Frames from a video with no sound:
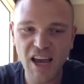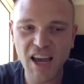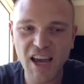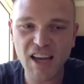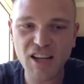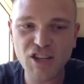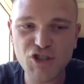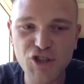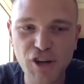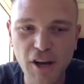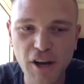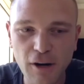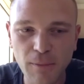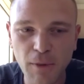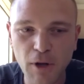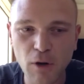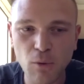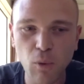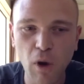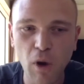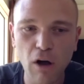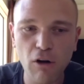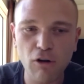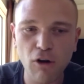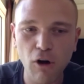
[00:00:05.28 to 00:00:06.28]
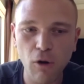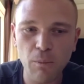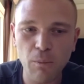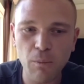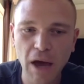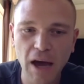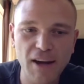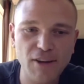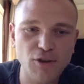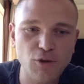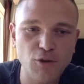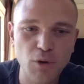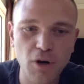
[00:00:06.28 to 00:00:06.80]
and gentlemen, welcome
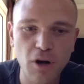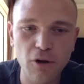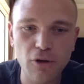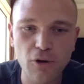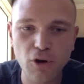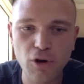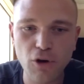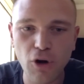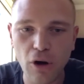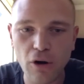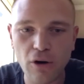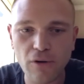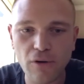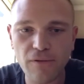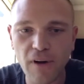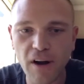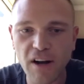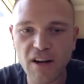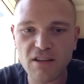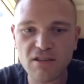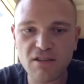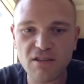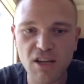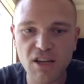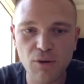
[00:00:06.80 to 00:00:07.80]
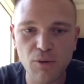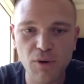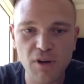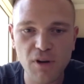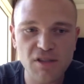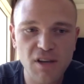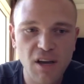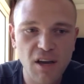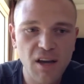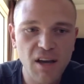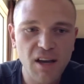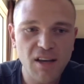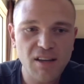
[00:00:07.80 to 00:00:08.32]
back to another Gutter Fighting
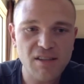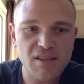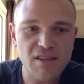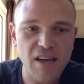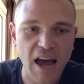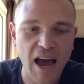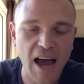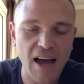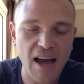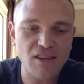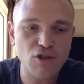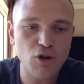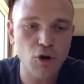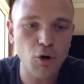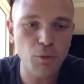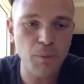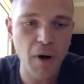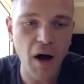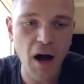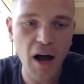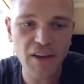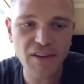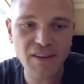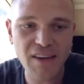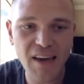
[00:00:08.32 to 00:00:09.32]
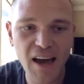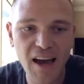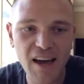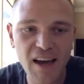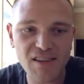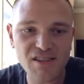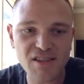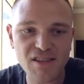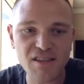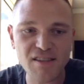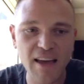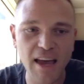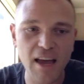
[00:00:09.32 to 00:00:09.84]
Secrets Tactical
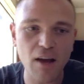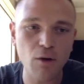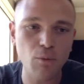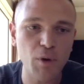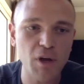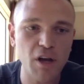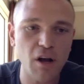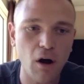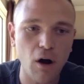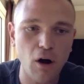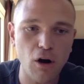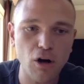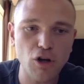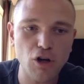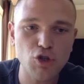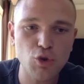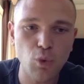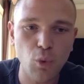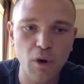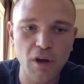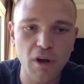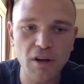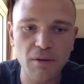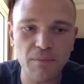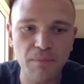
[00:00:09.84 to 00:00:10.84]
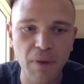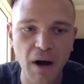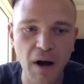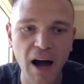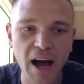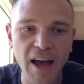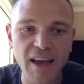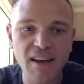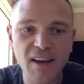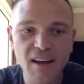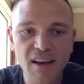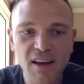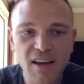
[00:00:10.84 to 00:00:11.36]
Podcast. Today we are joined
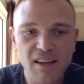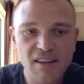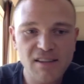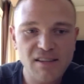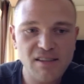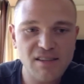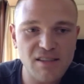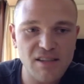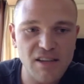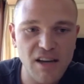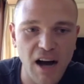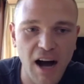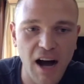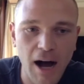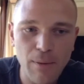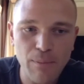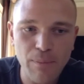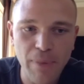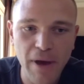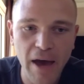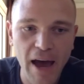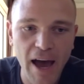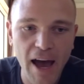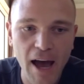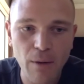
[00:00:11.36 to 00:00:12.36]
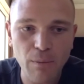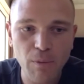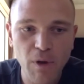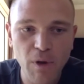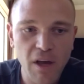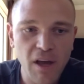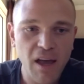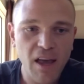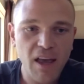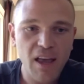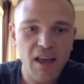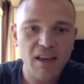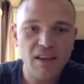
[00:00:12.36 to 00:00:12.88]
by Scott Babb.
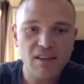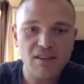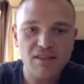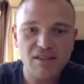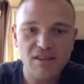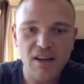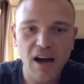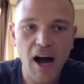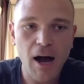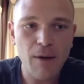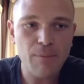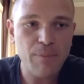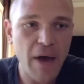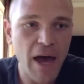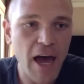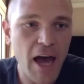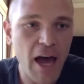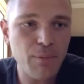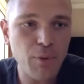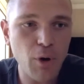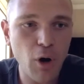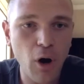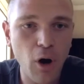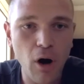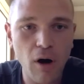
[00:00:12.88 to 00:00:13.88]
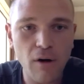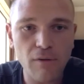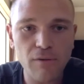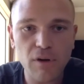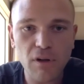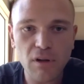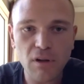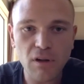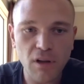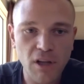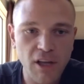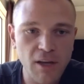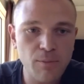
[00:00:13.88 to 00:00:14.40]
Scott Babb of
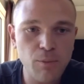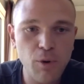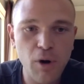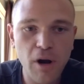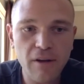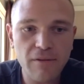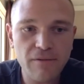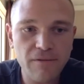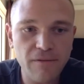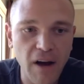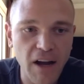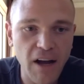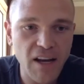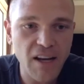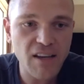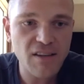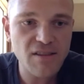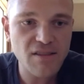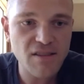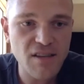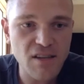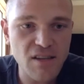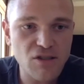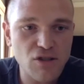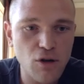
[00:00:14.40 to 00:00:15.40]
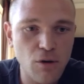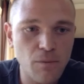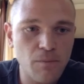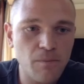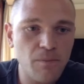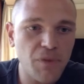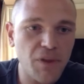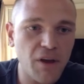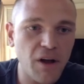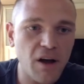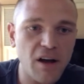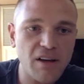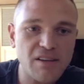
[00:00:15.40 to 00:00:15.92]
Libre Fighting
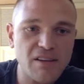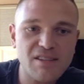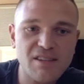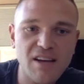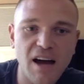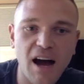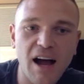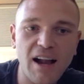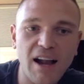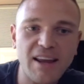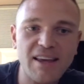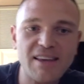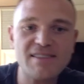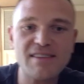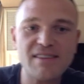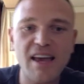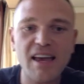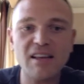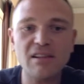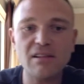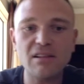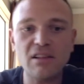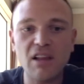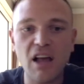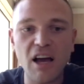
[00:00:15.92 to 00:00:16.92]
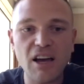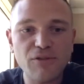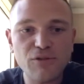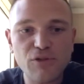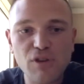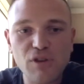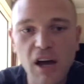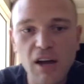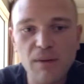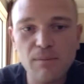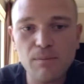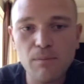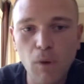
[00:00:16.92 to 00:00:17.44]
System. Uh, Scott is a
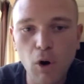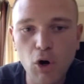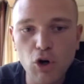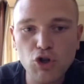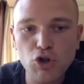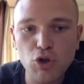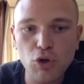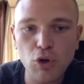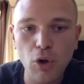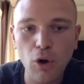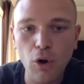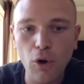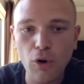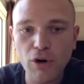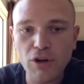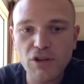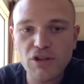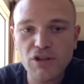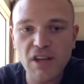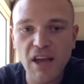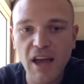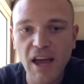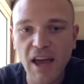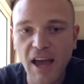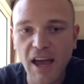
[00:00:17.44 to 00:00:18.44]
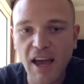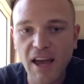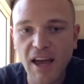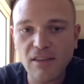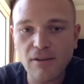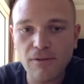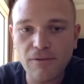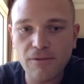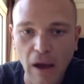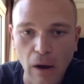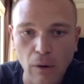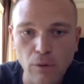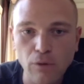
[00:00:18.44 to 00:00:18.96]
lifetime martial artist
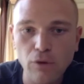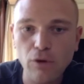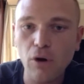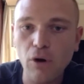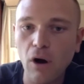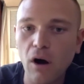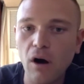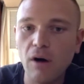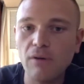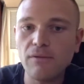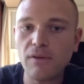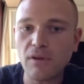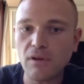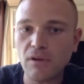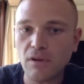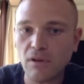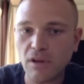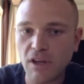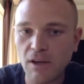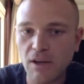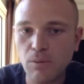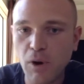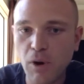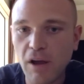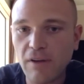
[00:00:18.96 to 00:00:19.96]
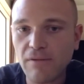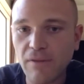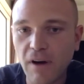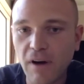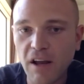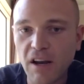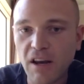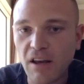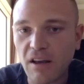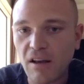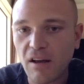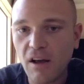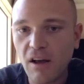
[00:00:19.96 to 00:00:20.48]
and the founder of Libre
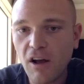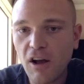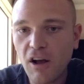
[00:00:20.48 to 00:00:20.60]
Fighting.